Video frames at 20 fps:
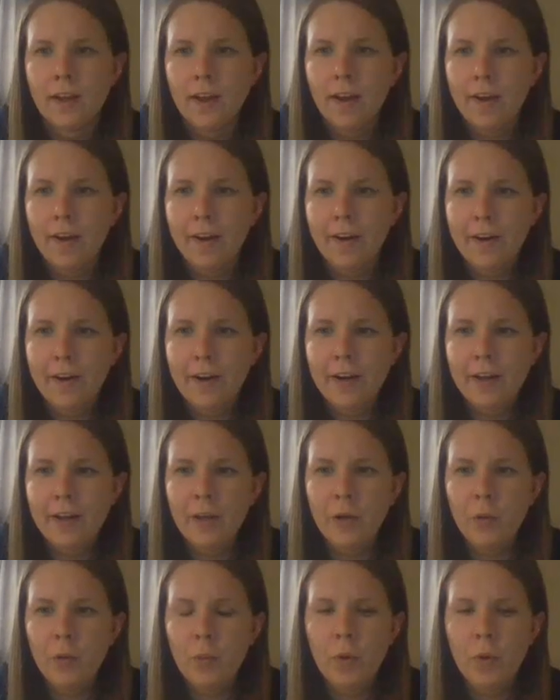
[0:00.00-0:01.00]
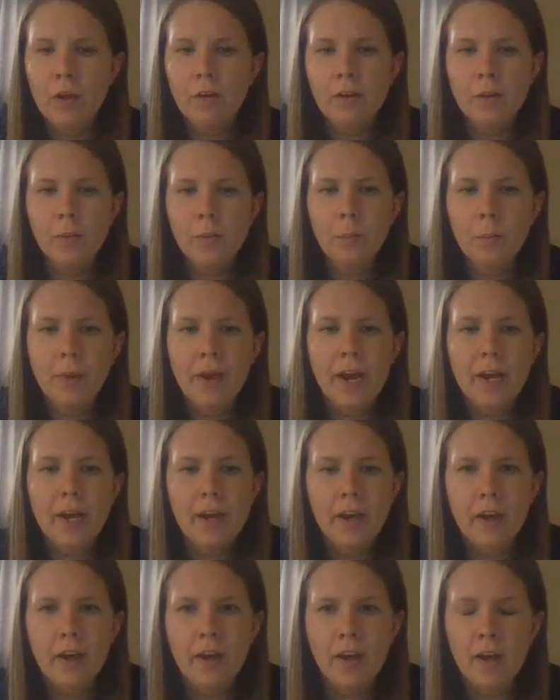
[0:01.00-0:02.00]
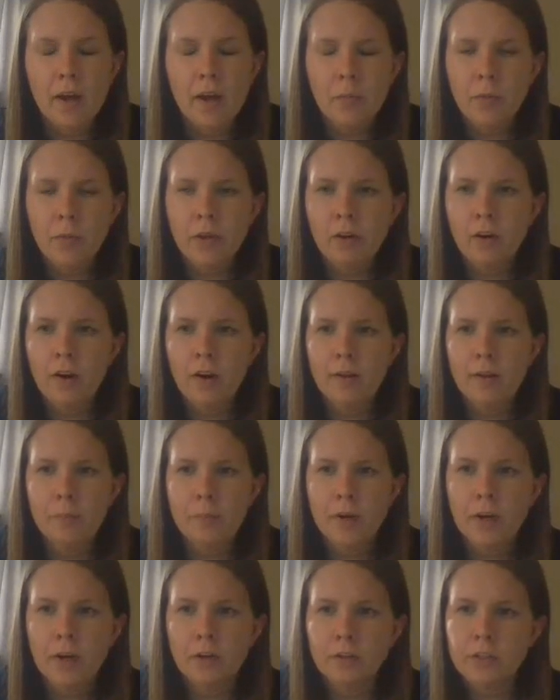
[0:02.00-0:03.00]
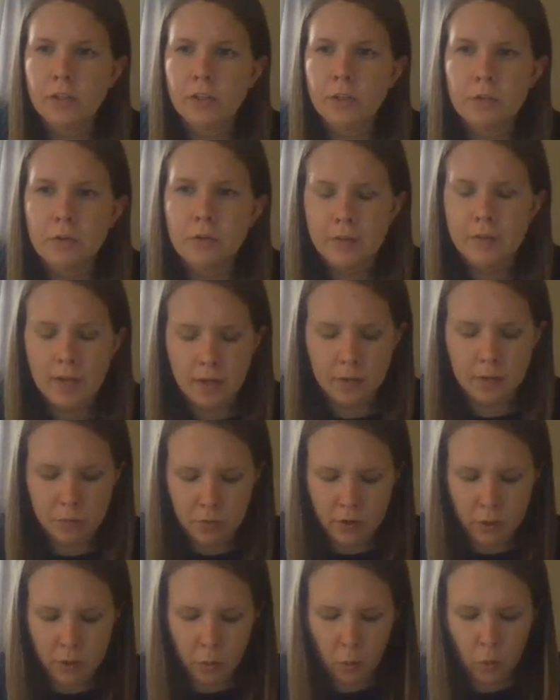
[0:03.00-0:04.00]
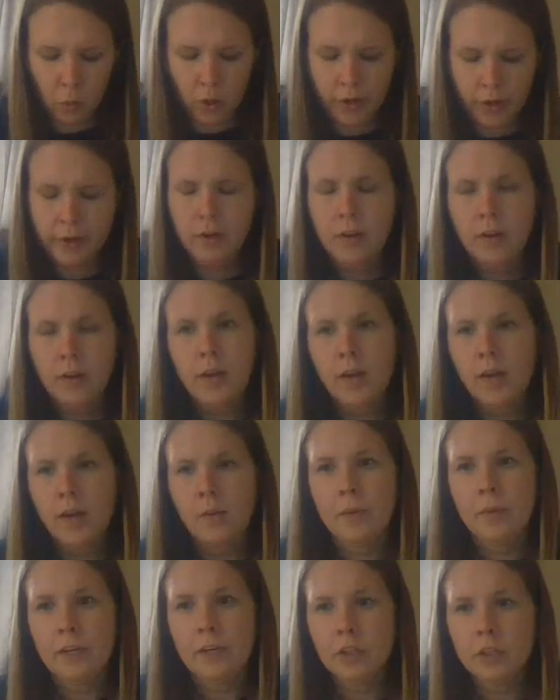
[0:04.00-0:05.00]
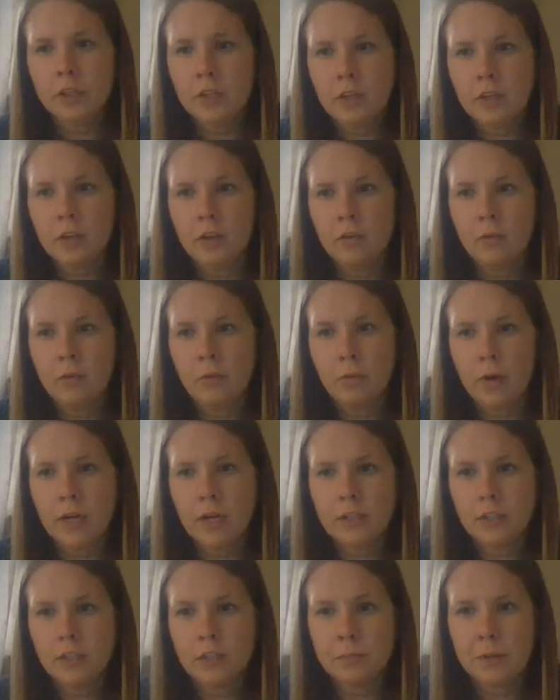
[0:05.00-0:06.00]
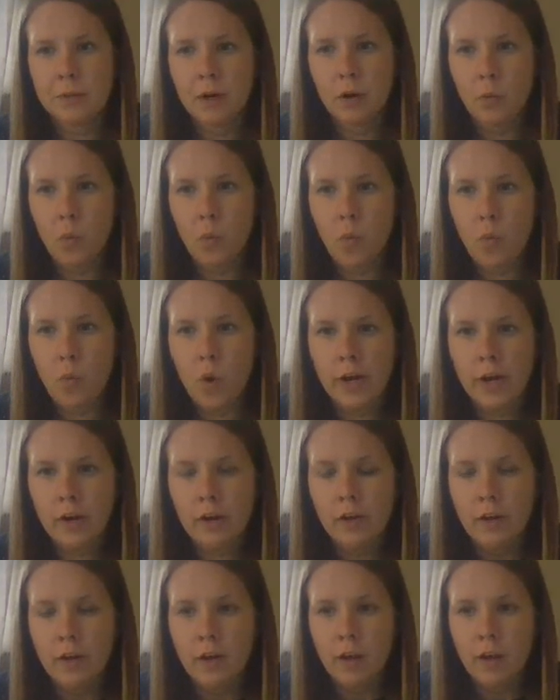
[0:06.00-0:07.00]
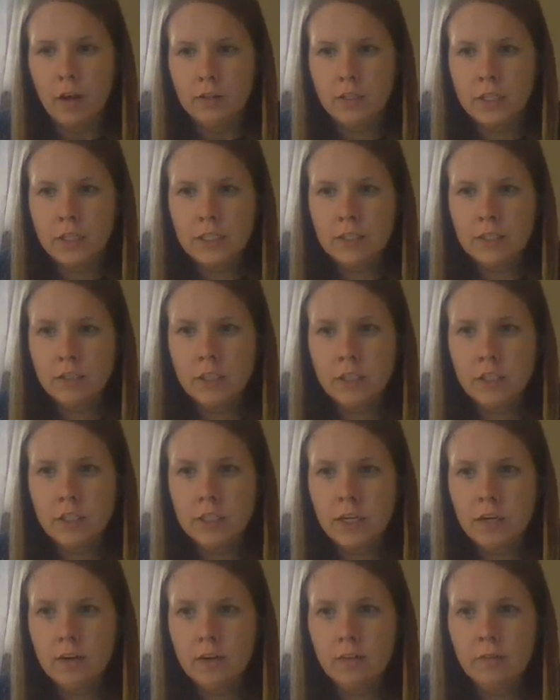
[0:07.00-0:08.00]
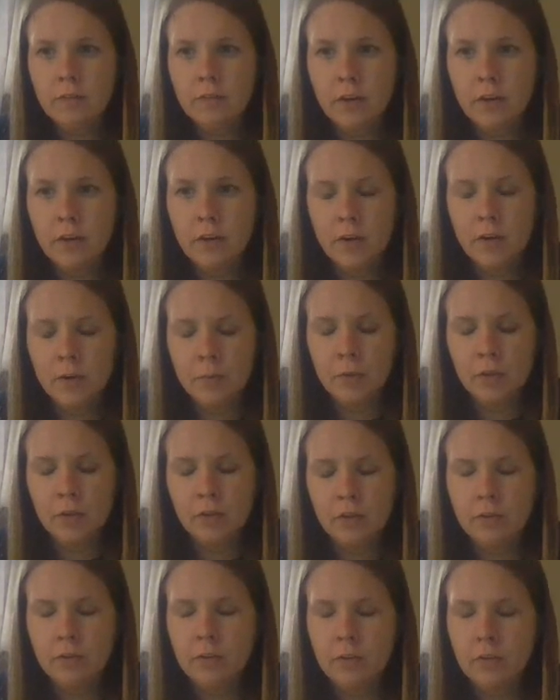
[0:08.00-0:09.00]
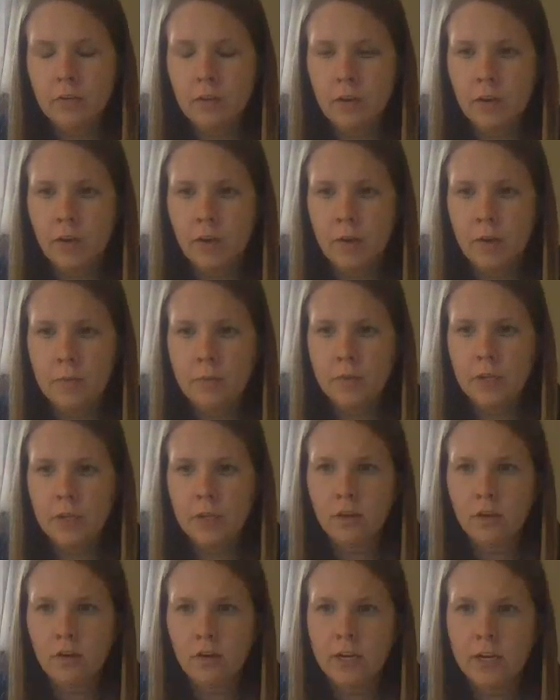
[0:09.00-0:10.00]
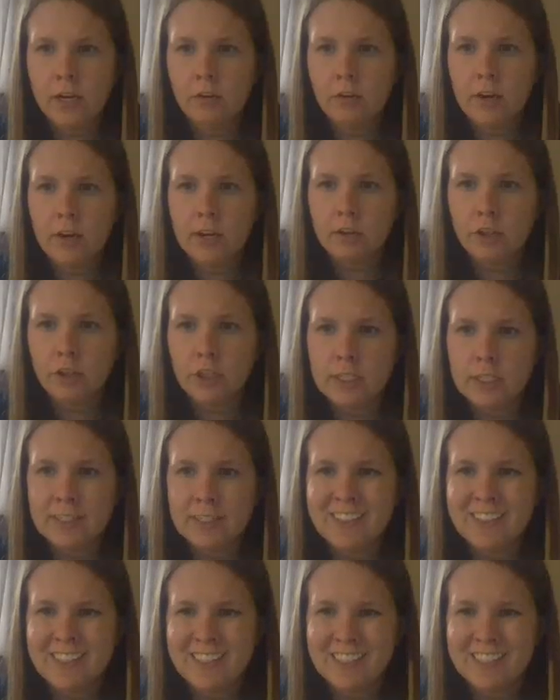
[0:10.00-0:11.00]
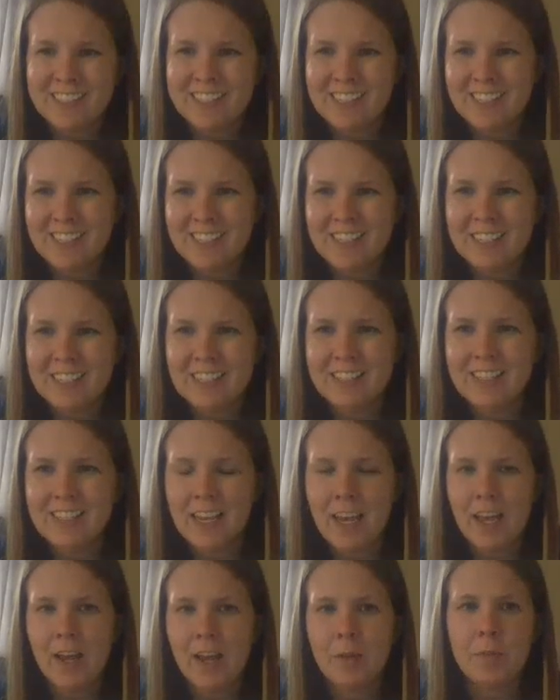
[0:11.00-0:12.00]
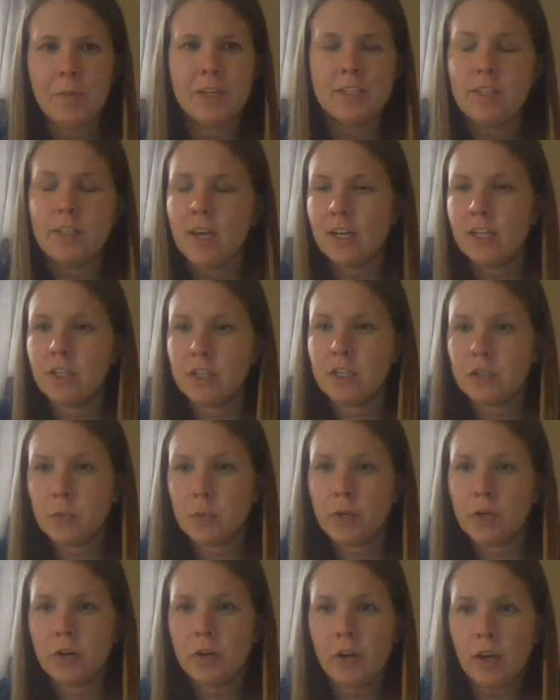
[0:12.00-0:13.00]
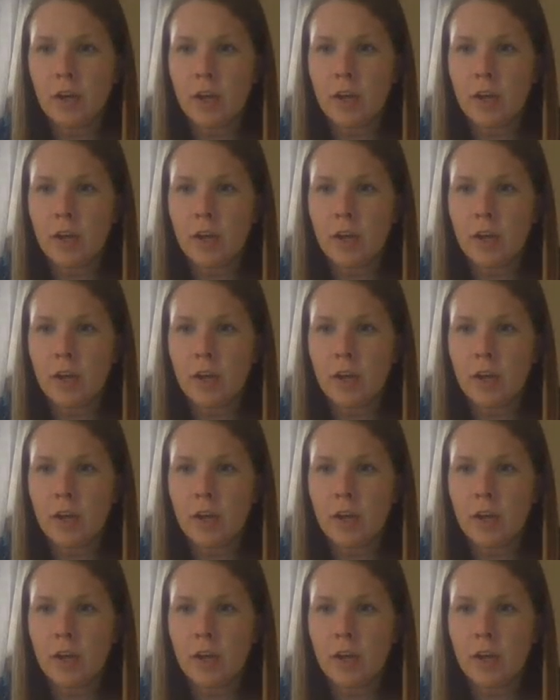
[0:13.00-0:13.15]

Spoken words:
Alrighty, welcome back. We are on part 2 of 9.1. Make sure that you've watched part 1. So this is just kind of your introduction to statistics, and my slides just weren't